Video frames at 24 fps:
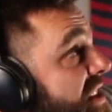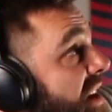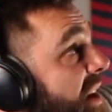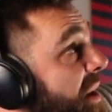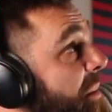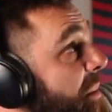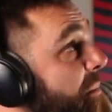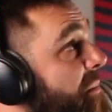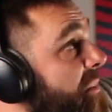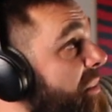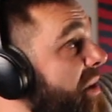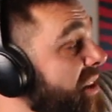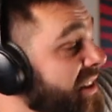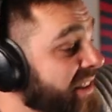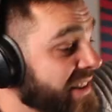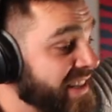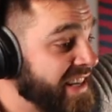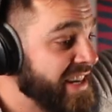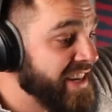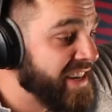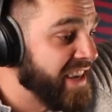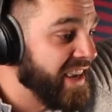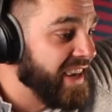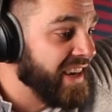some
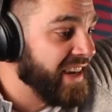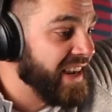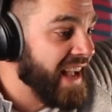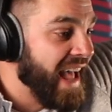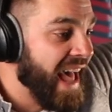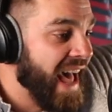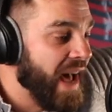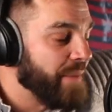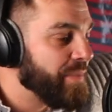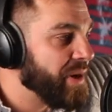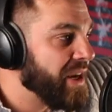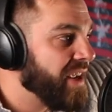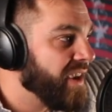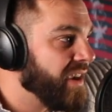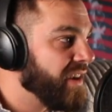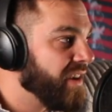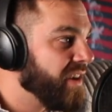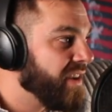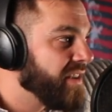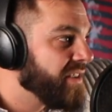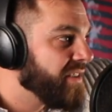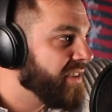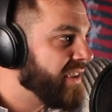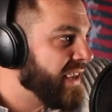leaking
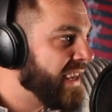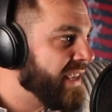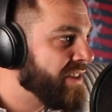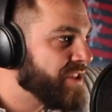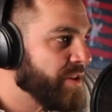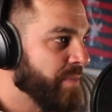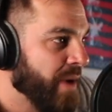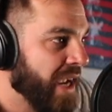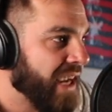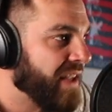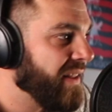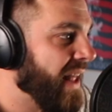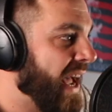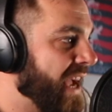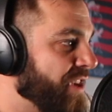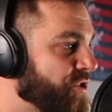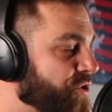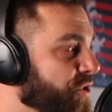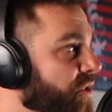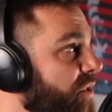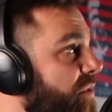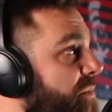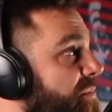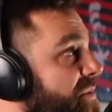happening into my
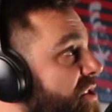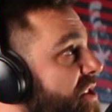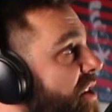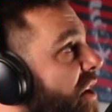classroom.